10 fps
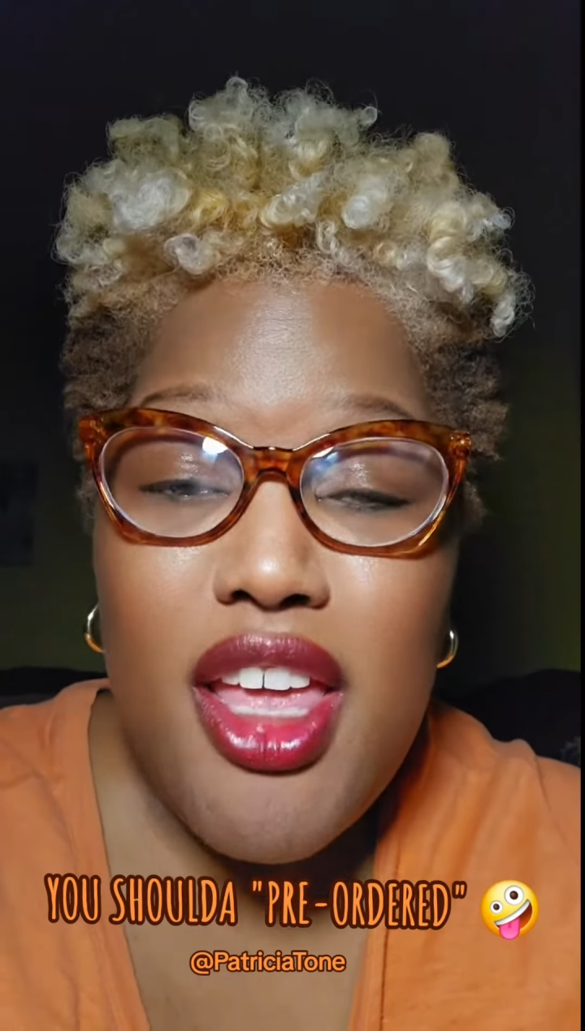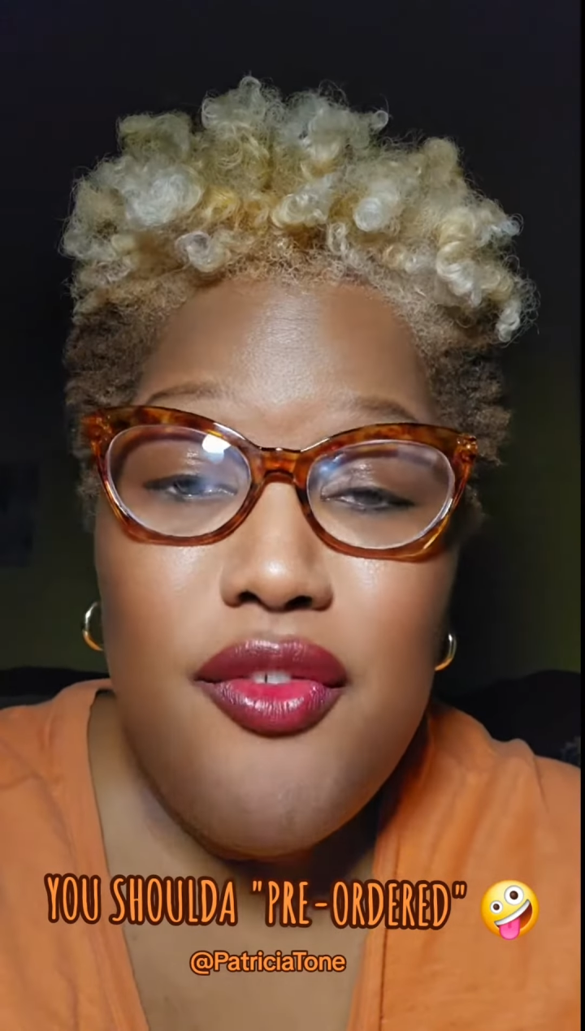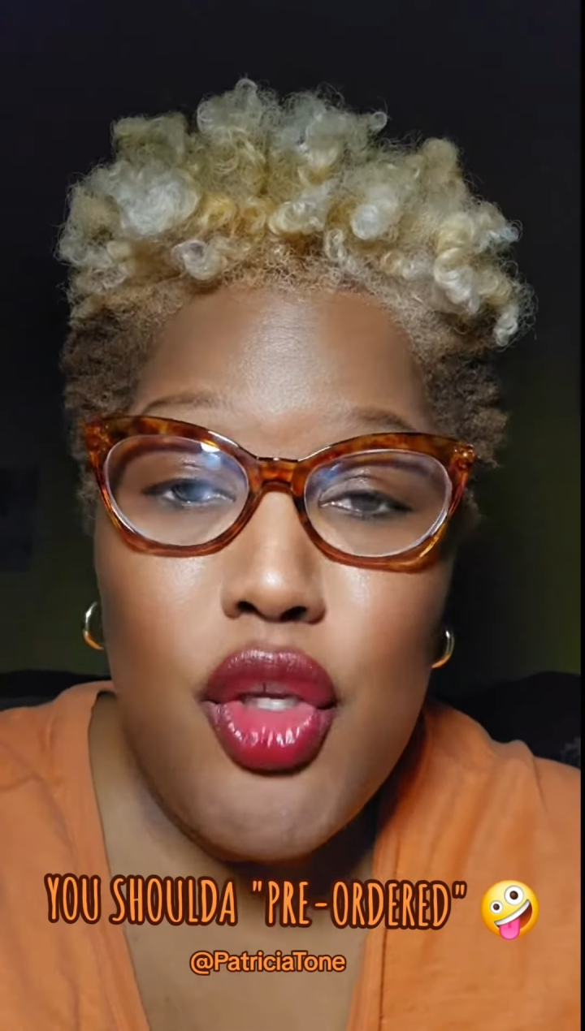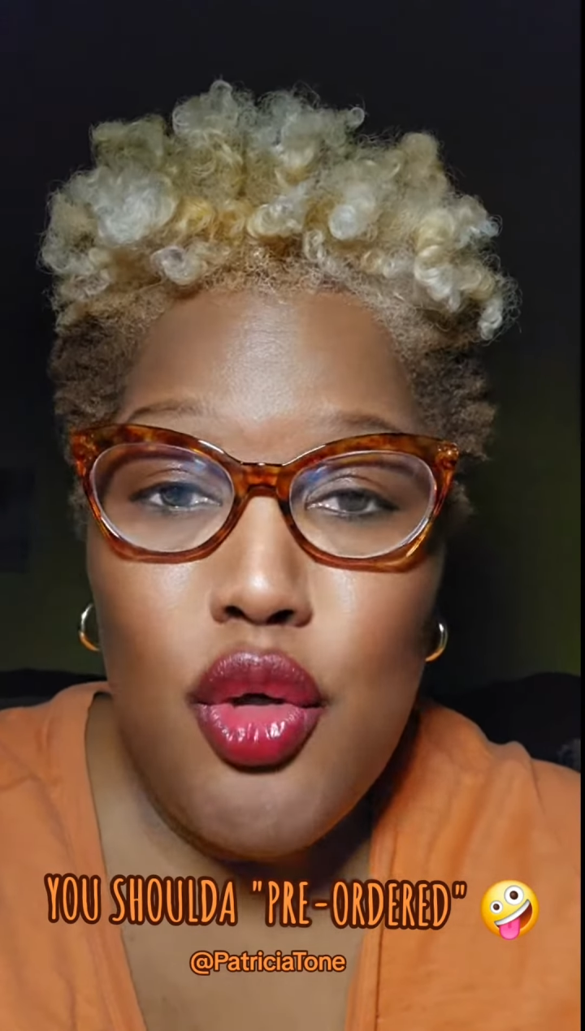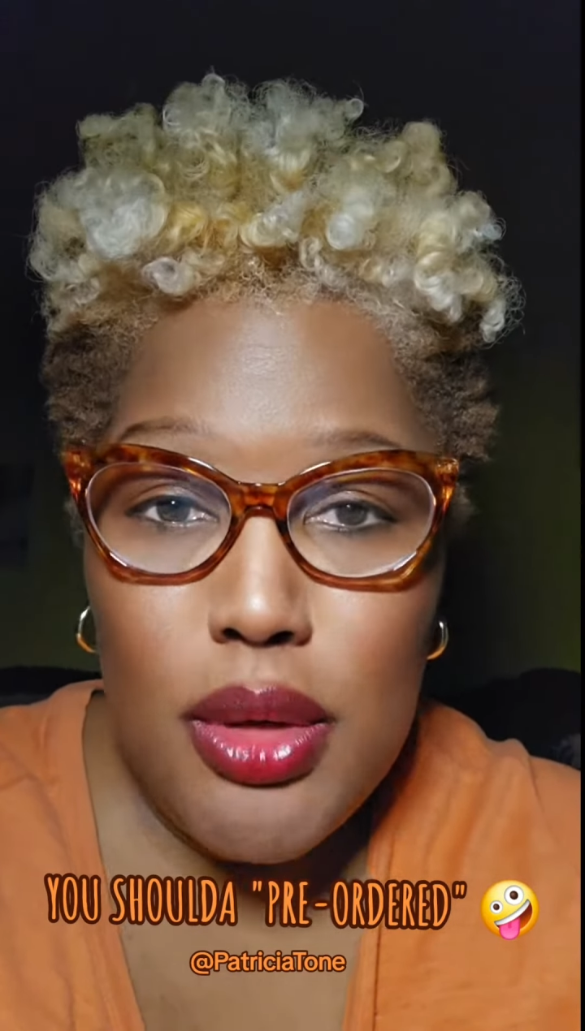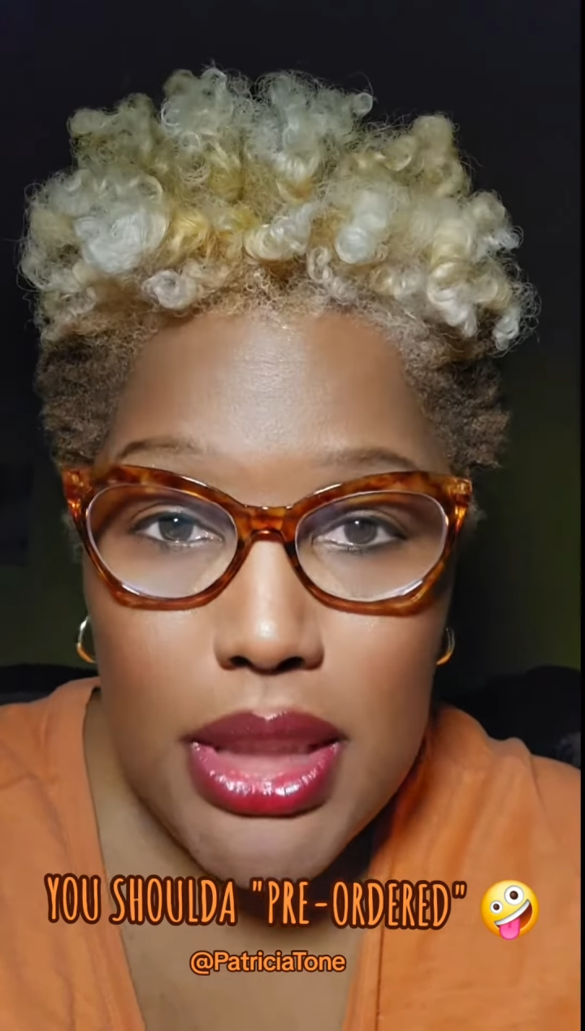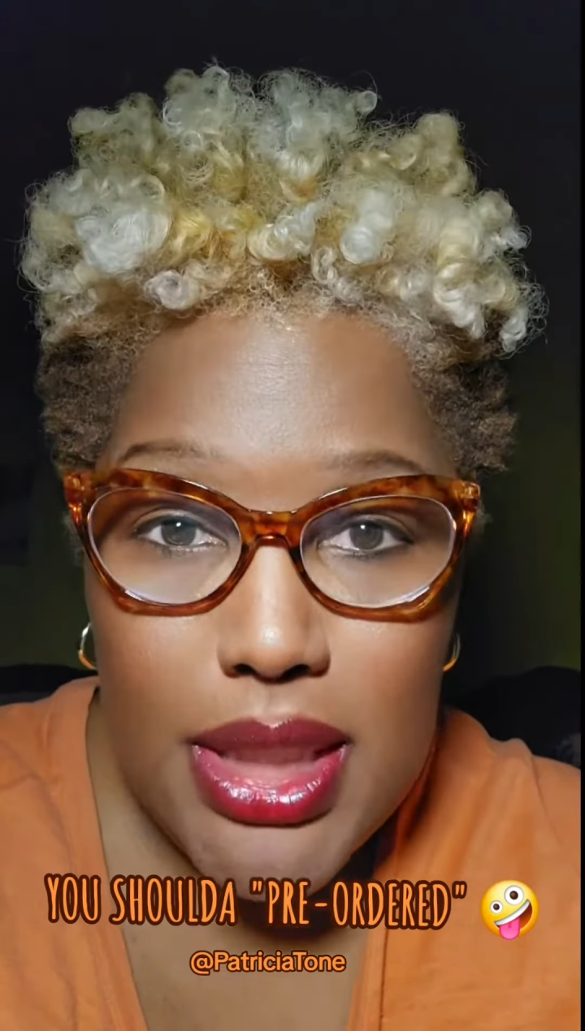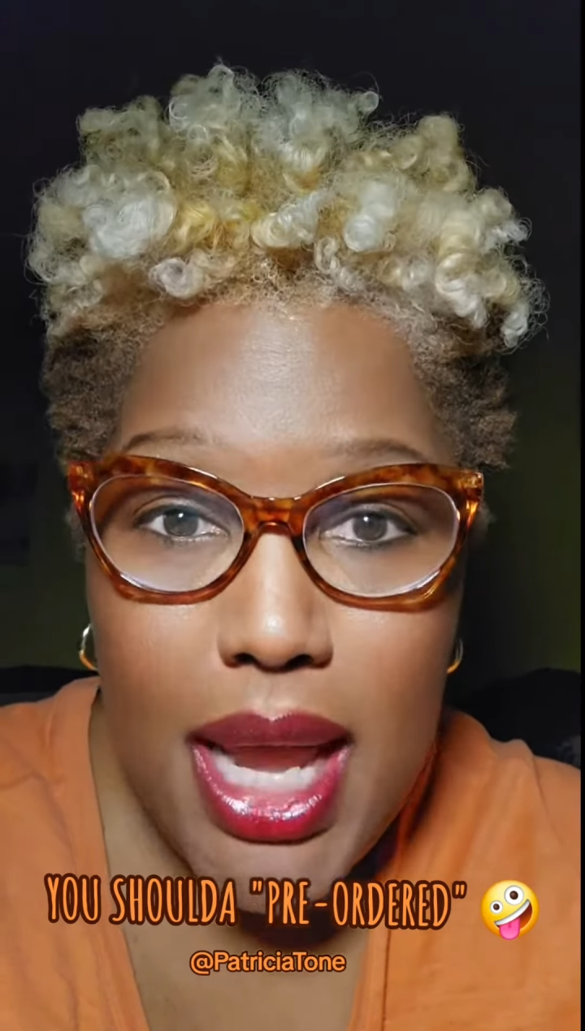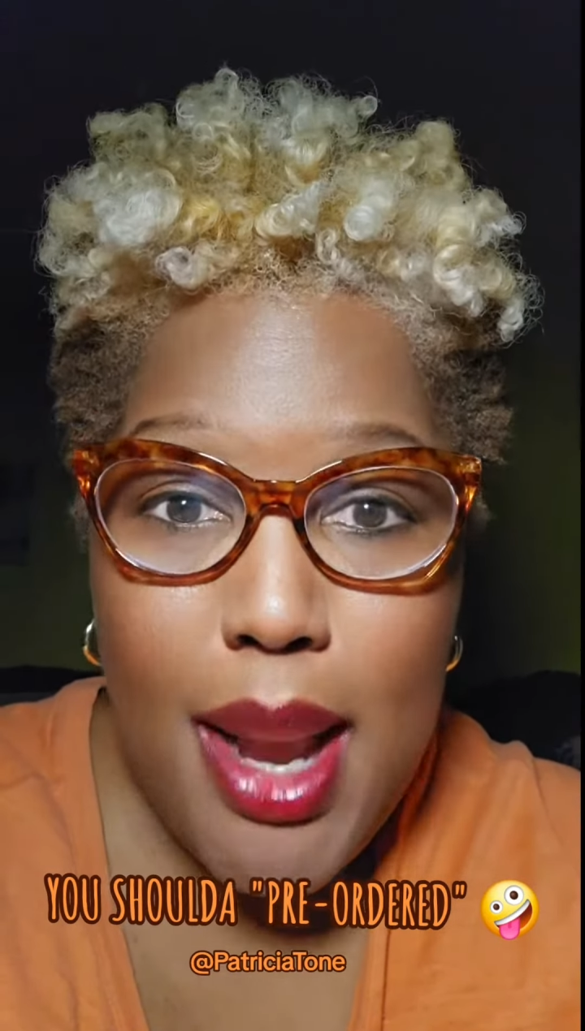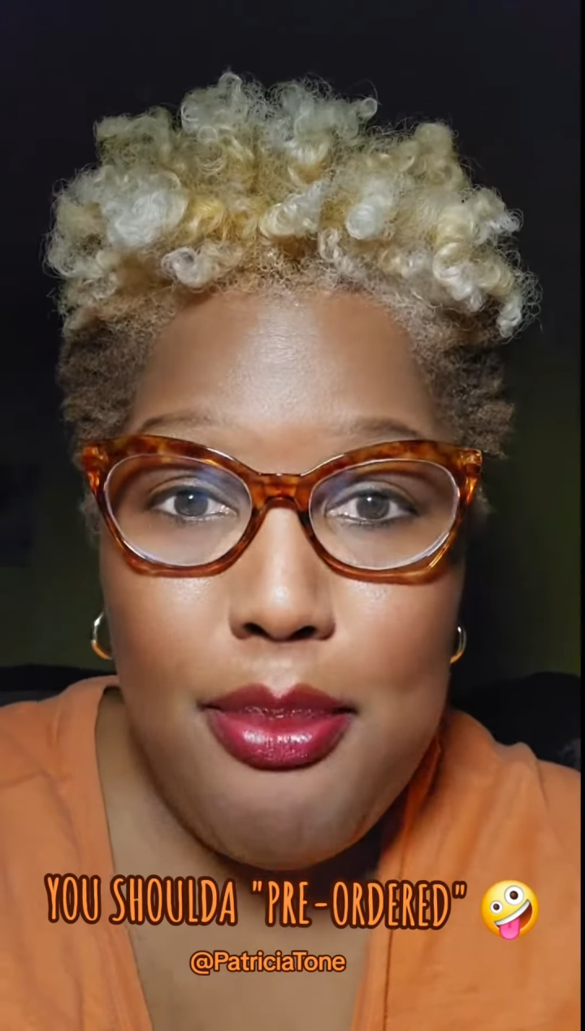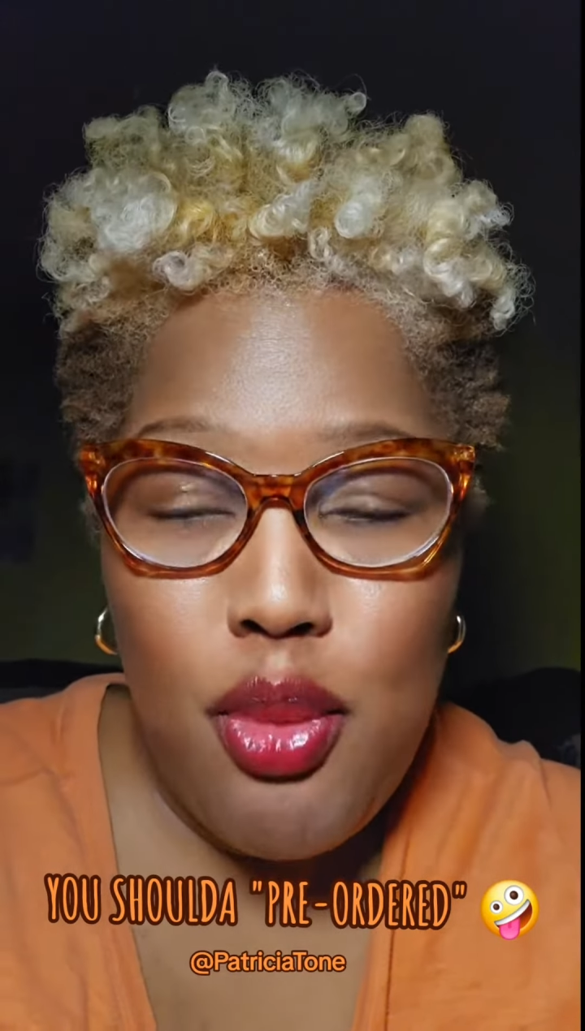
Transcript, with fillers: If you did not